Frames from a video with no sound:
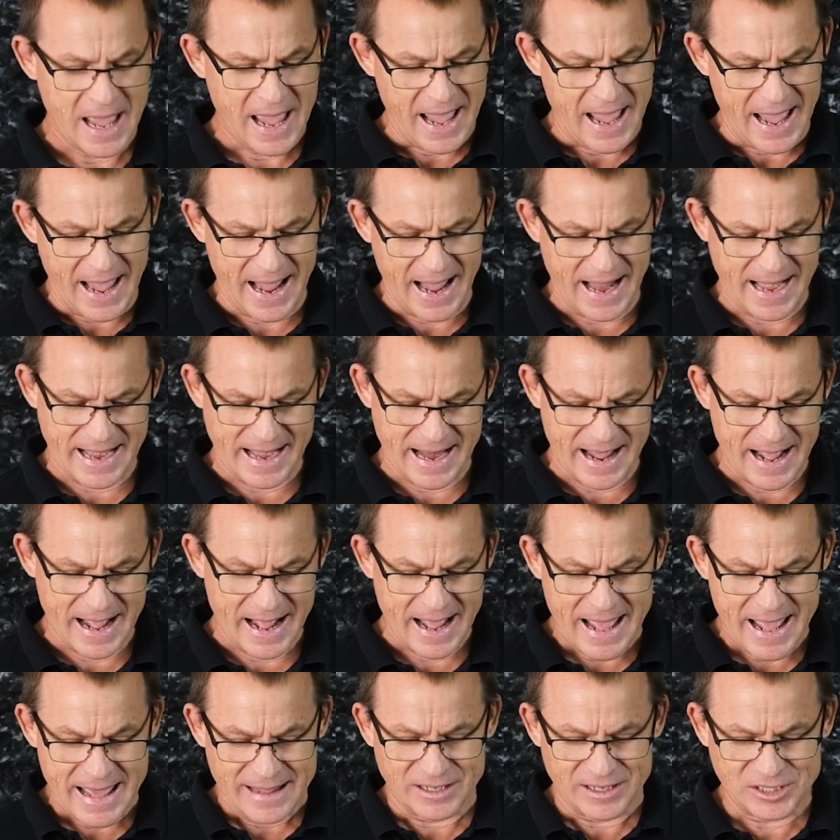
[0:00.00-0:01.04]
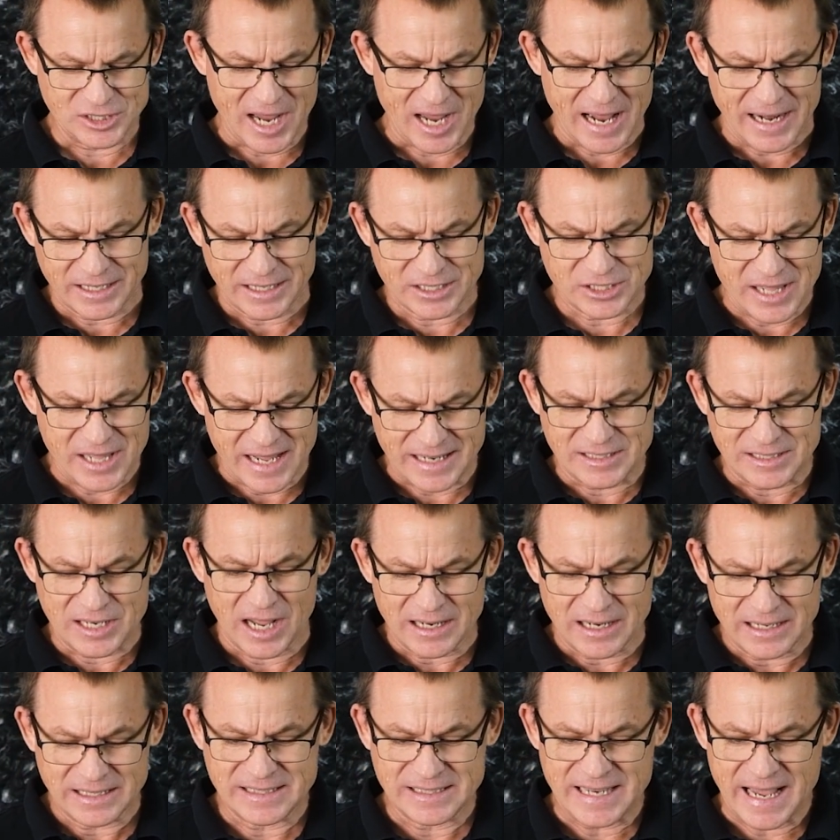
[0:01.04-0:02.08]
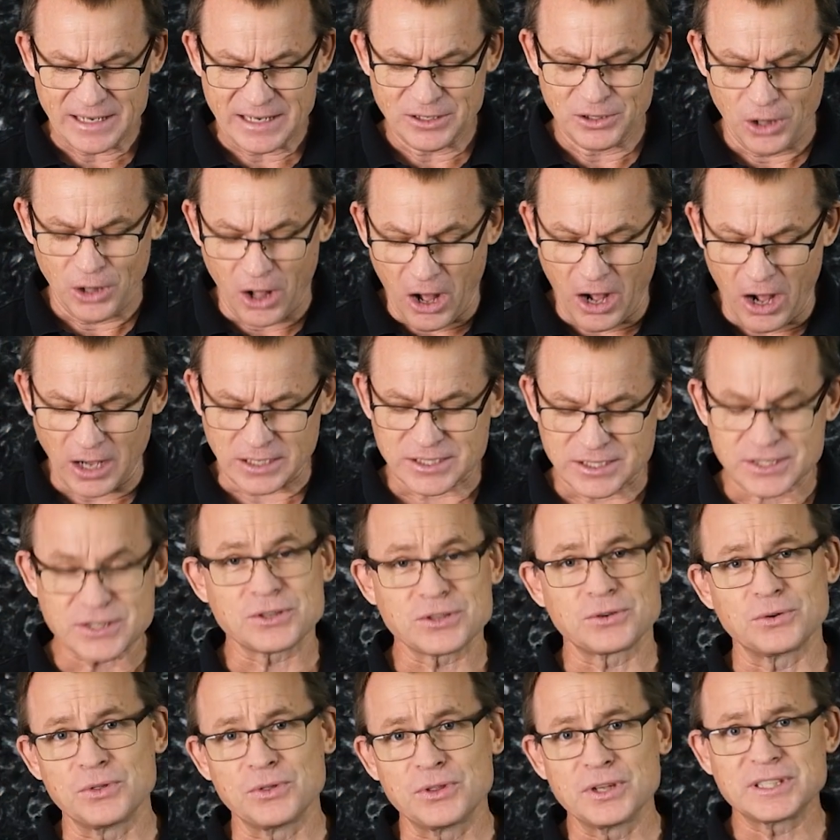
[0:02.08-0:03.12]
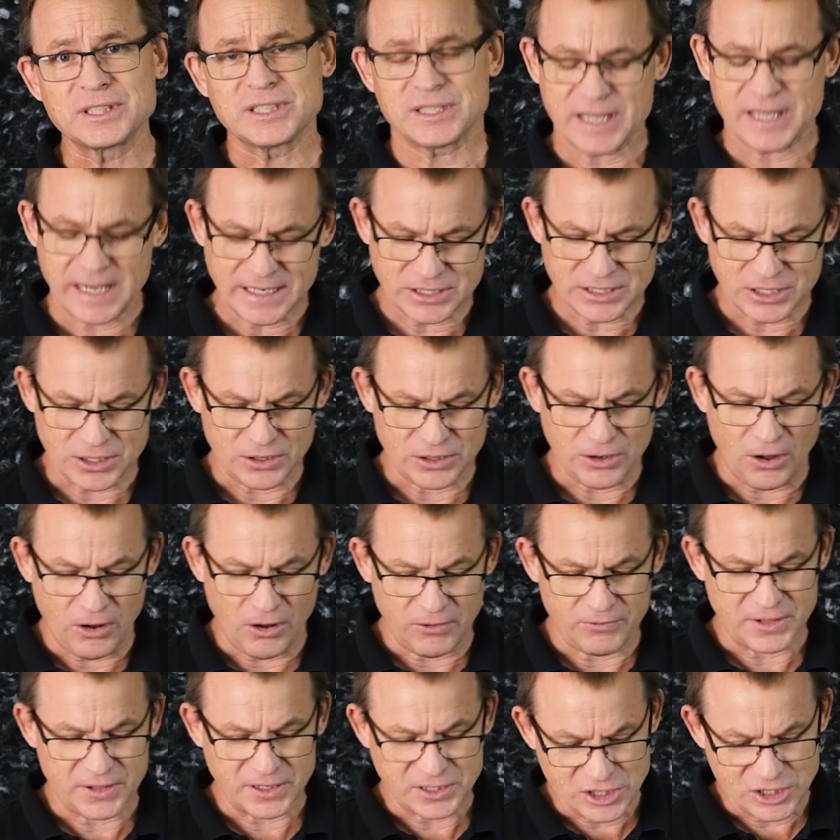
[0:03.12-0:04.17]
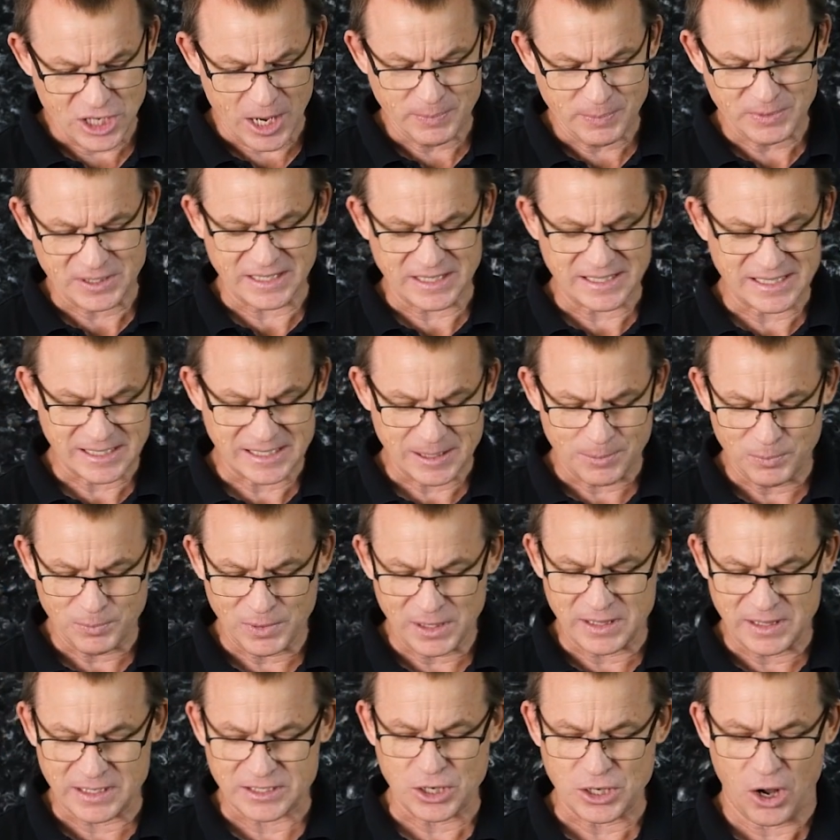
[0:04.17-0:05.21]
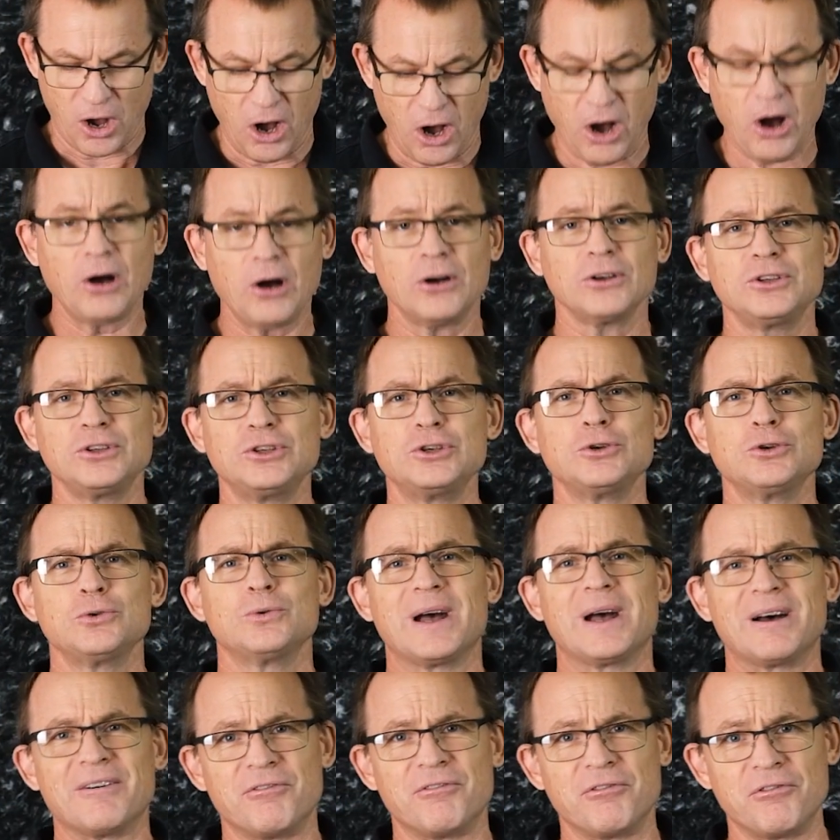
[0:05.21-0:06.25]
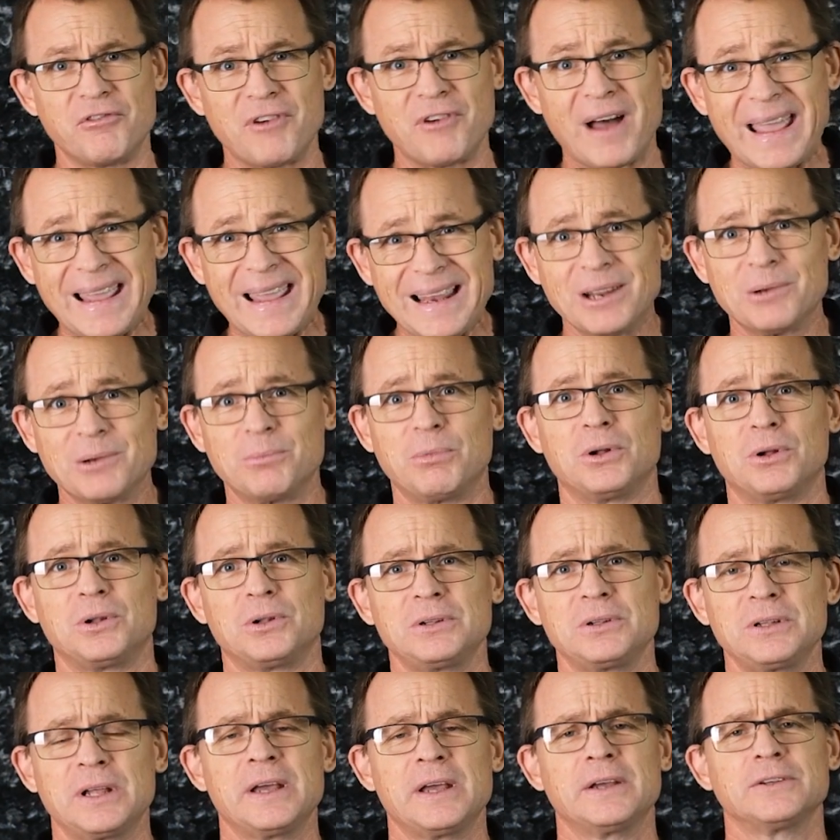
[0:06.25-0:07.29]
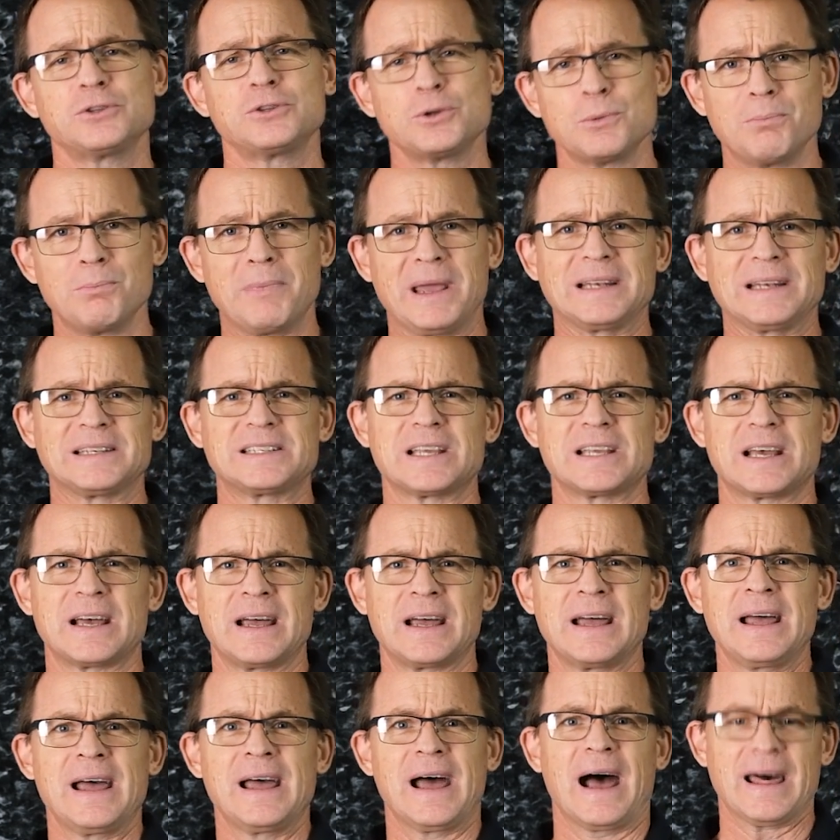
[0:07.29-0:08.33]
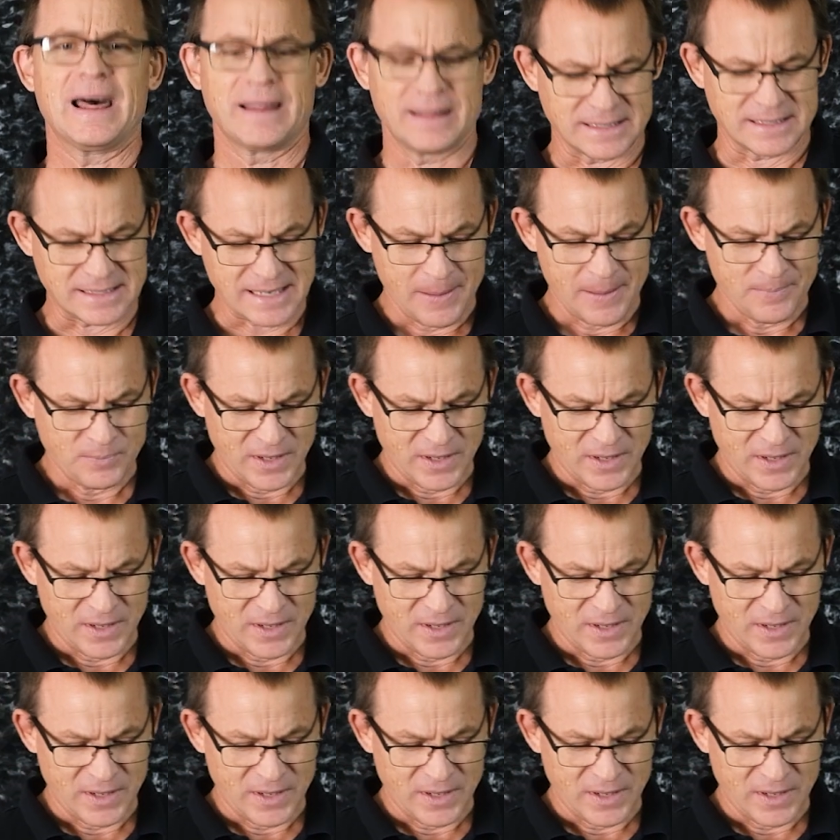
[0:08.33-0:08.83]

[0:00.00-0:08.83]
And the challenge that Dudley Daniel asked through this section of the chapter is simply this: are you available to mentor others?